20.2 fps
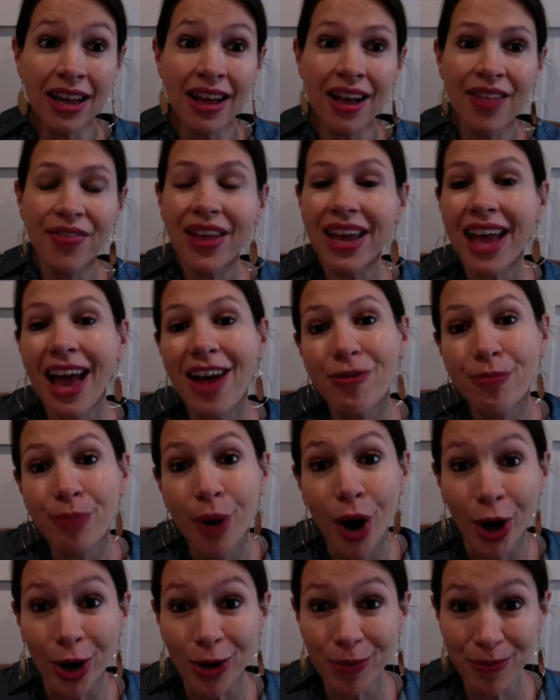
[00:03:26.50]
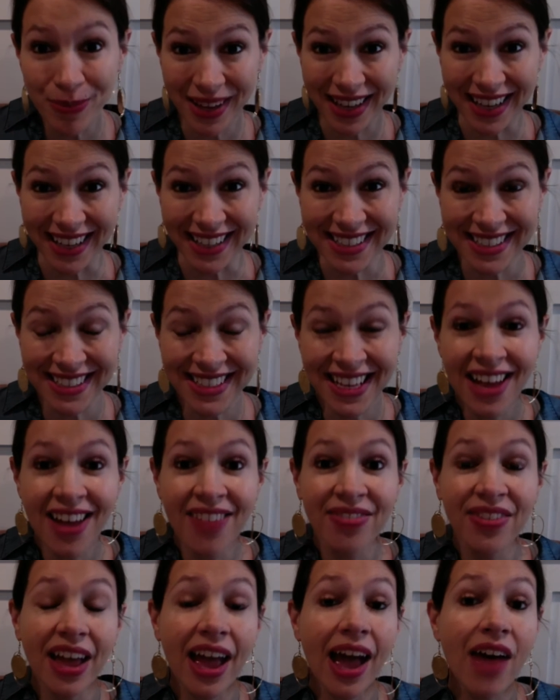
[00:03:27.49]
they have purpose.
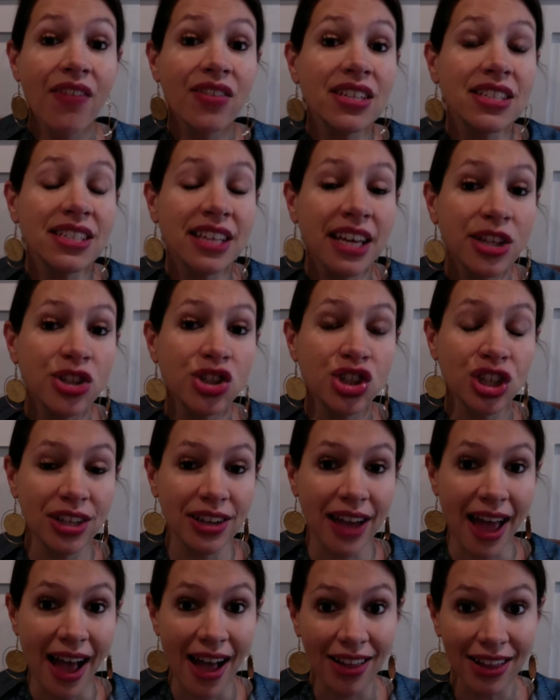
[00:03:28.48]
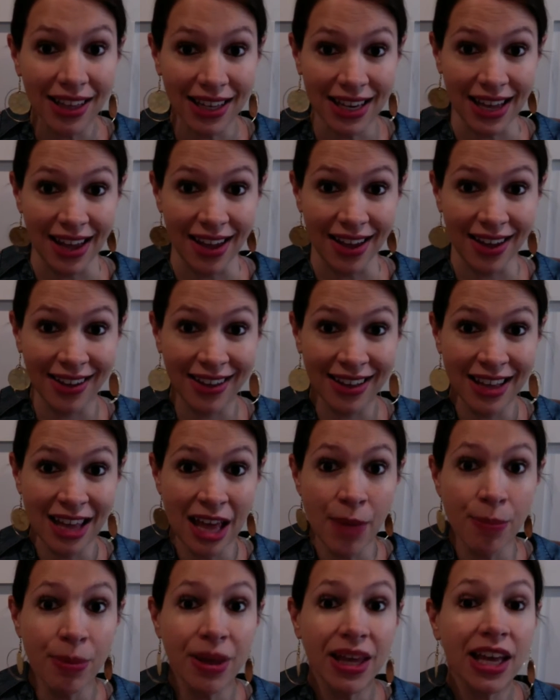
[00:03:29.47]
They have intentionality
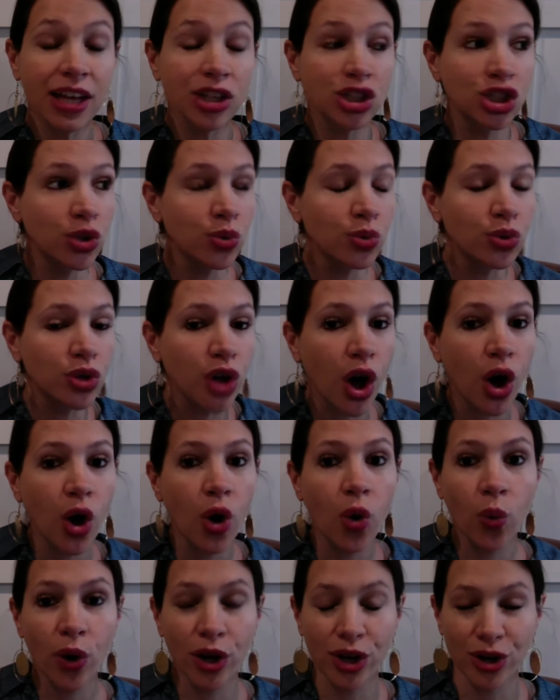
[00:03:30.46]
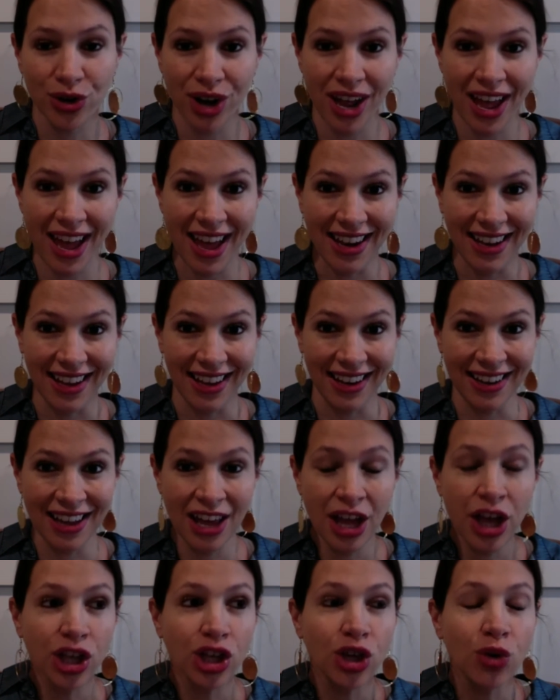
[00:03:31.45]
because you know where you're headed.
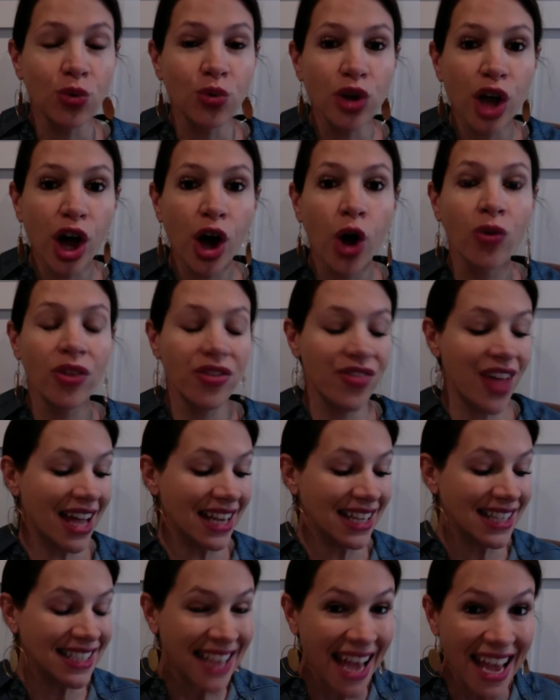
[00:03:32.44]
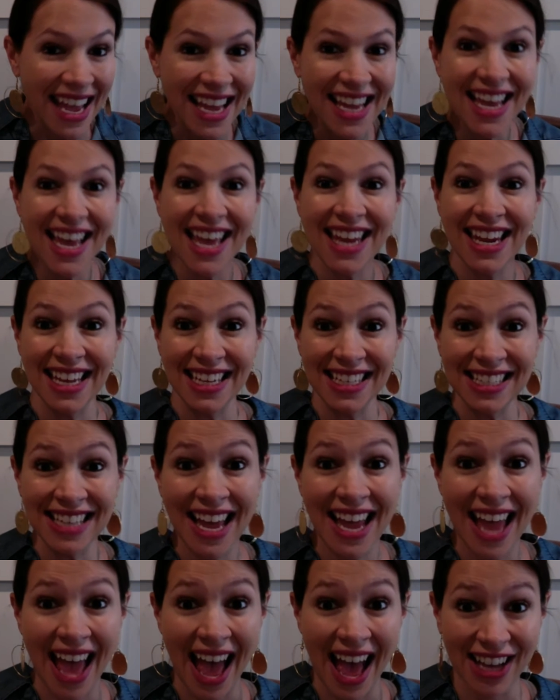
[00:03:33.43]
You know that that day in and
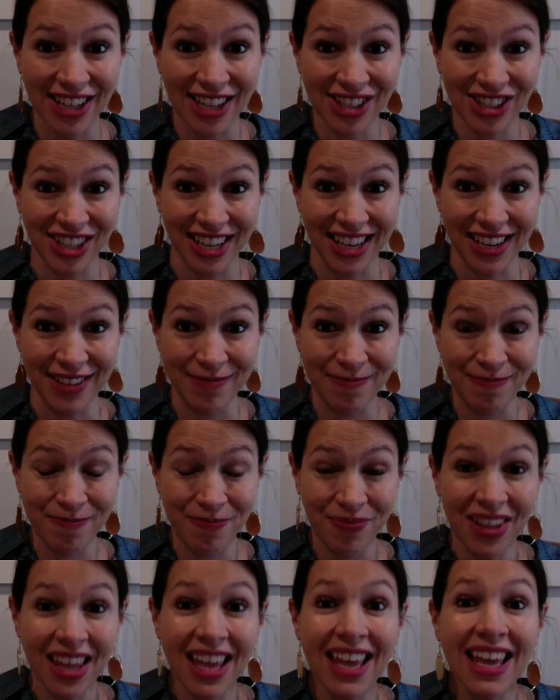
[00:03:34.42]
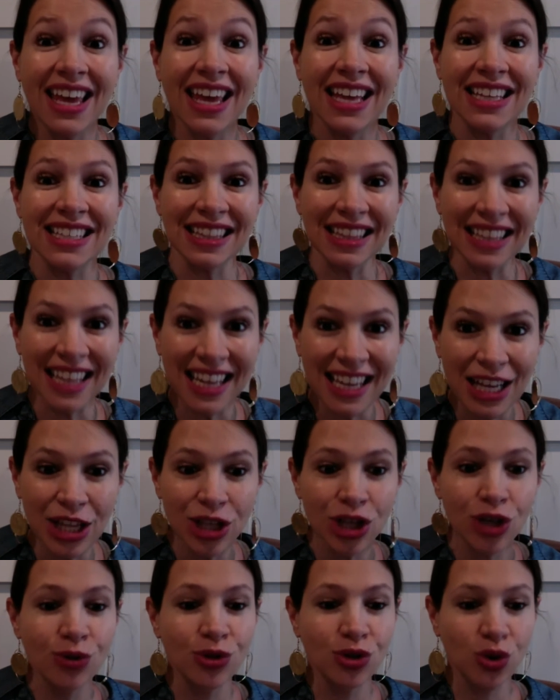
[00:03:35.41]
day action is leading
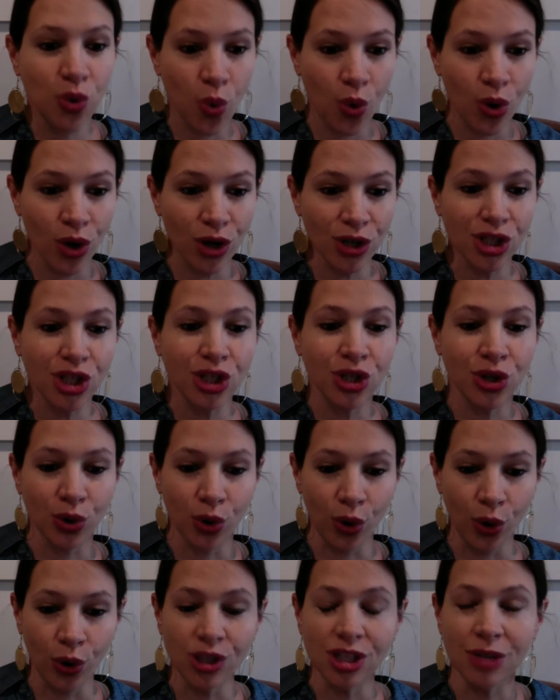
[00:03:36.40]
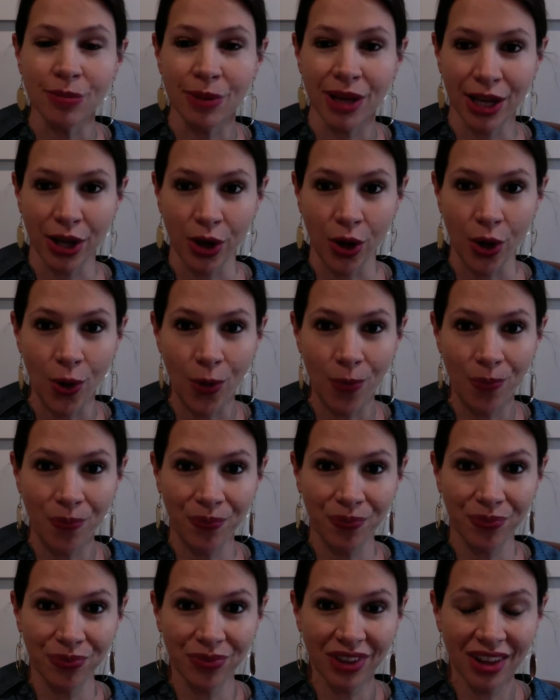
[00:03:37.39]
you towards your ultimate goal.
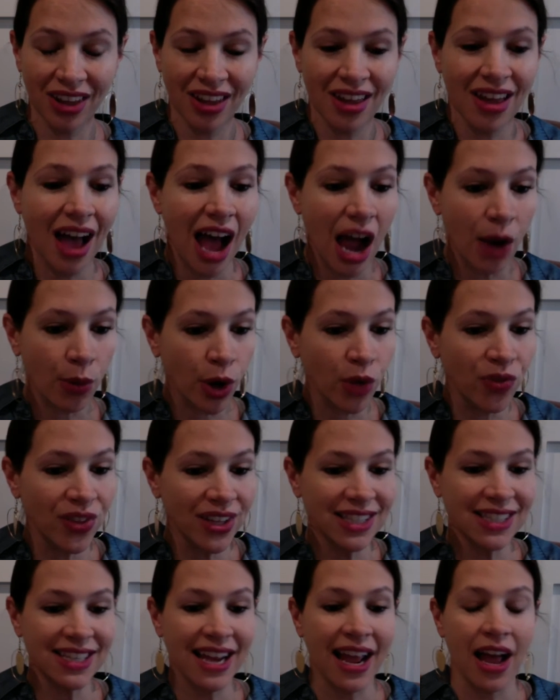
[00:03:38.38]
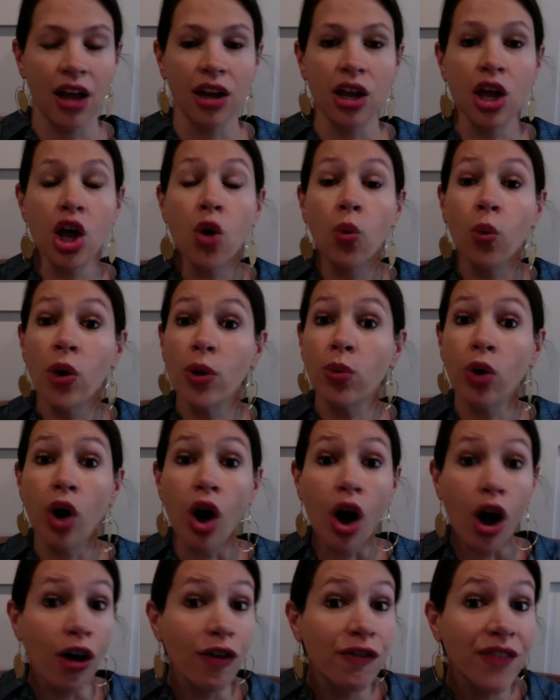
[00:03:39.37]
I wrote this down. We will
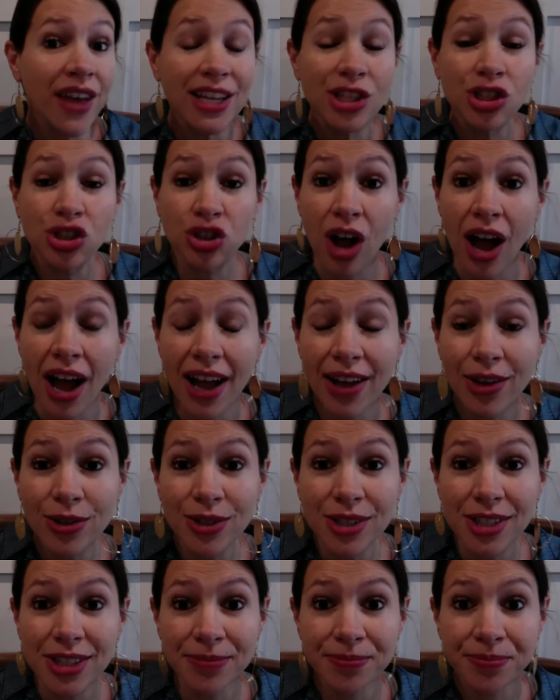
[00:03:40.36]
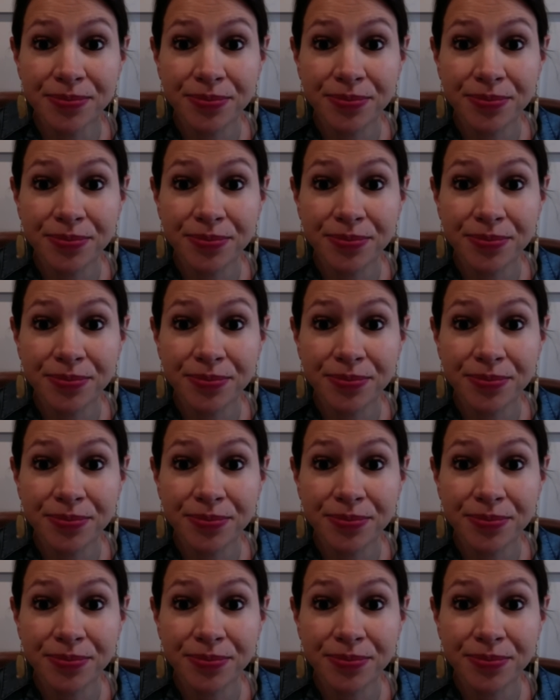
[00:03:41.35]
all face trials.